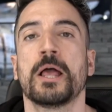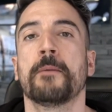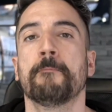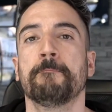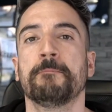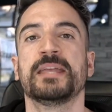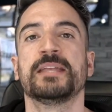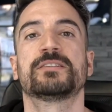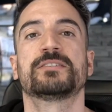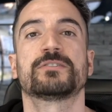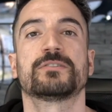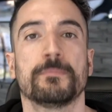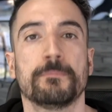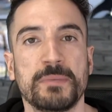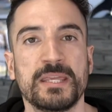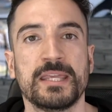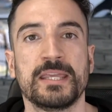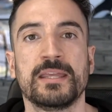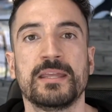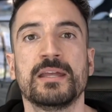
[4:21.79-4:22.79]
means to
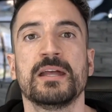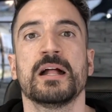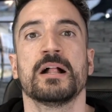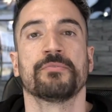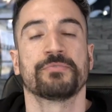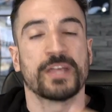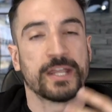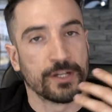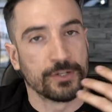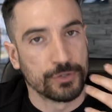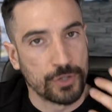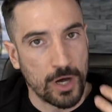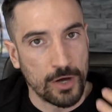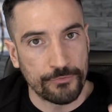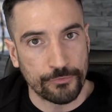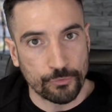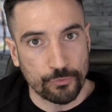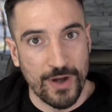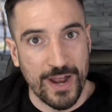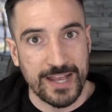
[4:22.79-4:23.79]
me that
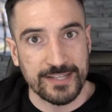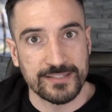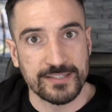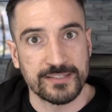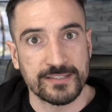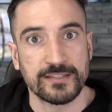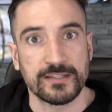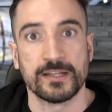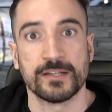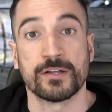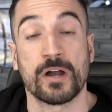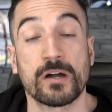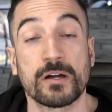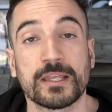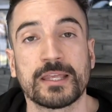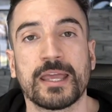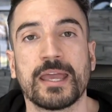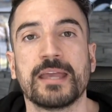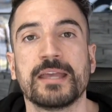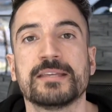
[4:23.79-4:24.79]
enough rest in our
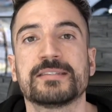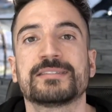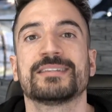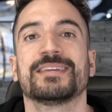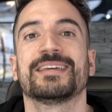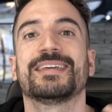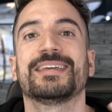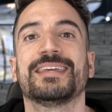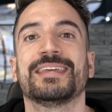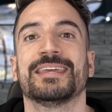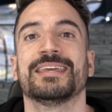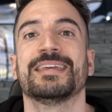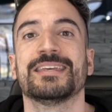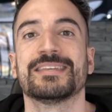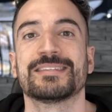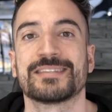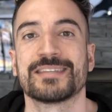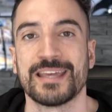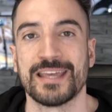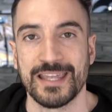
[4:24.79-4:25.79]
case
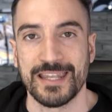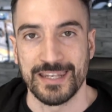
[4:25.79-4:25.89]
is